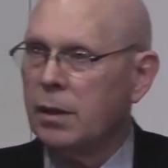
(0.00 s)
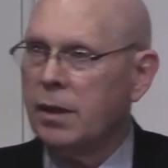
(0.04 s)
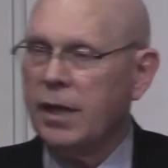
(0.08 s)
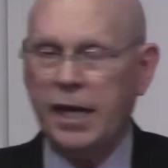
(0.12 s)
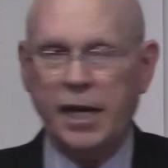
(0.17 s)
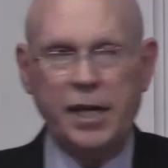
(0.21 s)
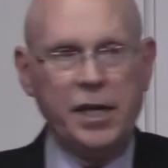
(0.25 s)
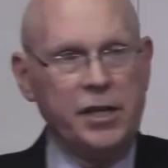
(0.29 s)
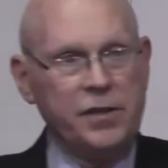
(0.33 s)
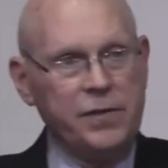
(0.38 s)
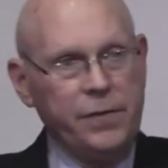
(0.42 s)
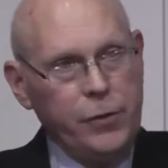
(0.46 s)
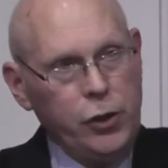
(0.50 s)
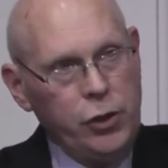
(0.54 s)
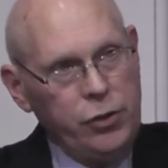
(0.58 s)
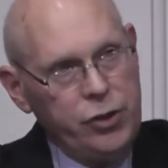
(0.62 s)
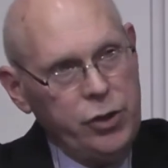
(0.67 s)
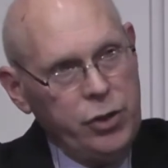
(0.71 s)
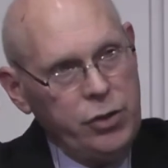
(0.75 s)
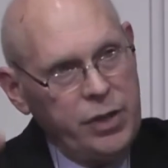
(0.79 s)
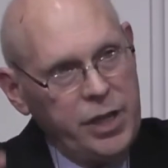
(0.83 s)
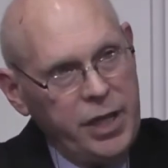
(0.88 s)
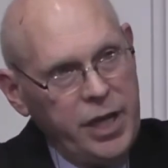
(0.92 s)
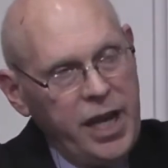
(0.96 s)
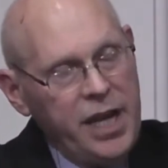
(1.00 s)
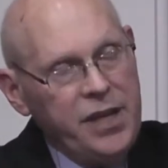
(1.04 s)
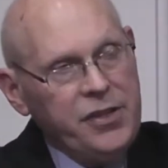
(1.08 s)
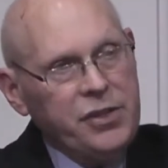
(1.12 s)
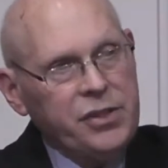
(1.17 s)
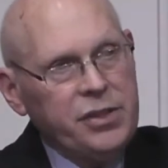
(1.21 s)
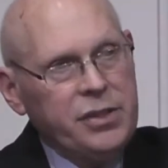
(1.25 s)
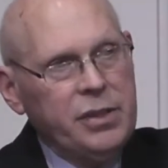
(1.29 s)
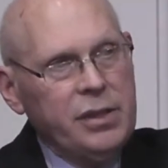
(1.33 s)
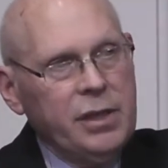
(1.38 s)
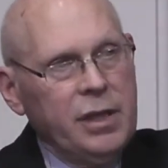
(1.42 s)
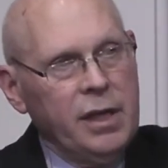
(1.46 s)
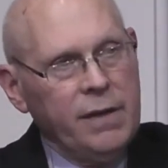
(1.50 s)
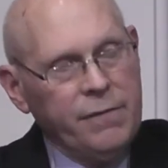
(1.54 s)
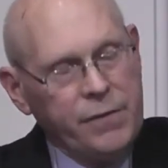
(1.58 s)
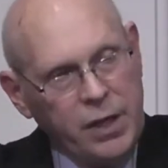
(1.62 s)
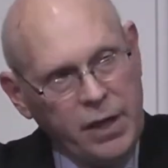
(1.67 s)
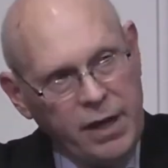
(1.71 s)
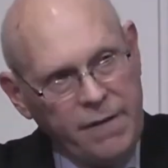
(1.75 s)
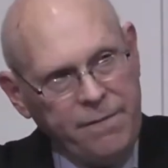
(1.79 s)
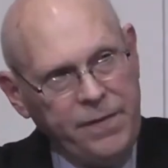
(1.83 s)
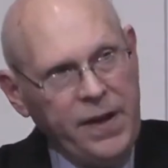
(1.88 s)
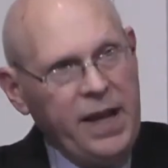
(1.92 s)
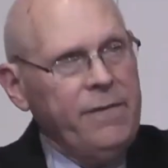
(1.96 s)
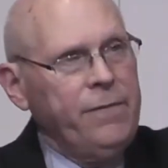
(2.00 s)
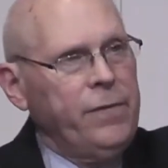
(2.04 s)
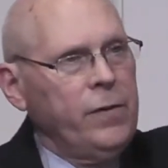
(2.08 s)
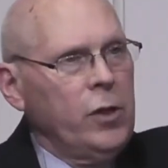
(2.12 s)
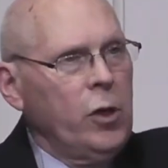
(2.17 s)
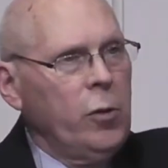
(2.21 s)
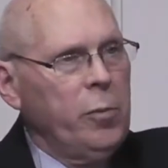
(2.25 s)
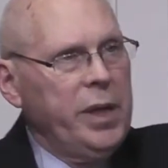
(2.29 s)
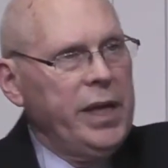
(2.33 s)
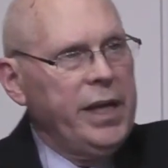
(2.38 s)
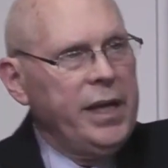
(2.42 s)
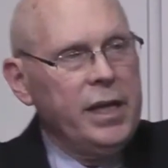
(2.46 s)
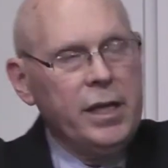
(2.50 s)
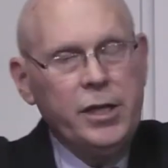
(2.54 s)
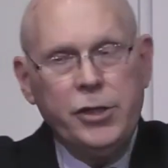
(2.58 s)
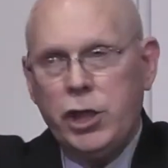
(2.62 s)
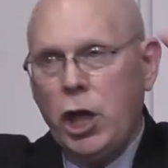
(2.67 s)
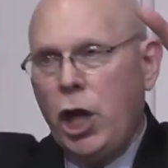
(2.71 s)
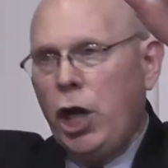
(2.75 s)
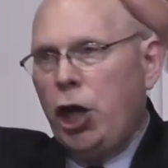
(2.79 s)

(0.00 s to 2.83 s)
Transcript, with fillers: It is if you do this, give faithful obedience,